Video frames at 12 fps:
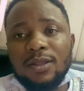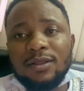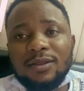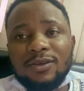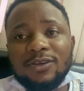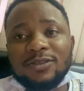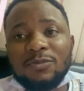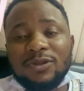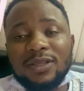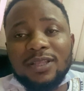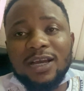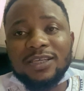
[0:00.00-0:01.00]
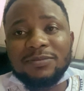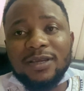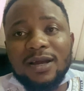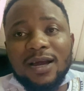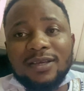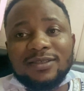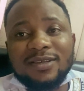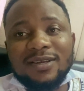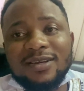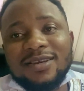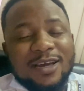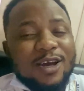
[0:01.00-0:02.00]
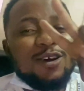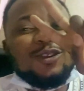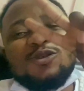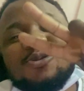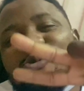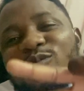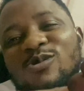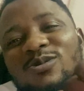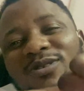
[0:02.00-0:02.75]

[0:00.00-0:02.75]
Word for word: they just monetized me guys two